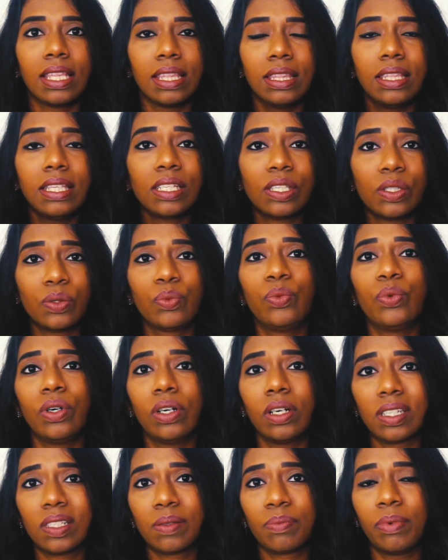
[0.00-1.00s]
This
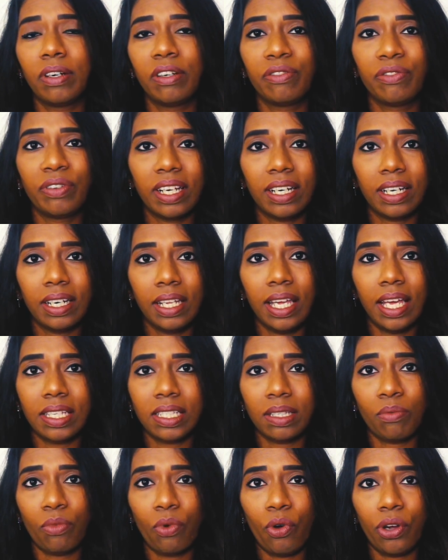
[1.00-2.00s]
works perfectly
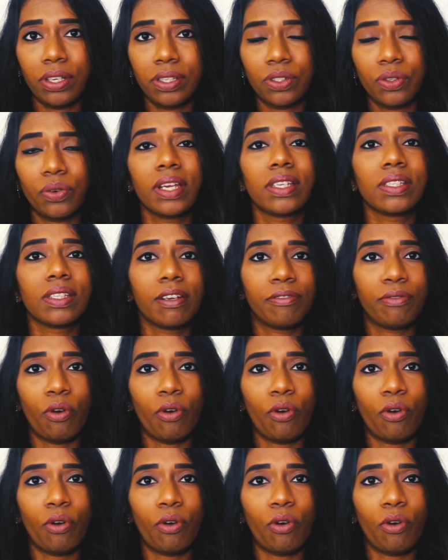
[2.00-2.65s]
as a moisturizer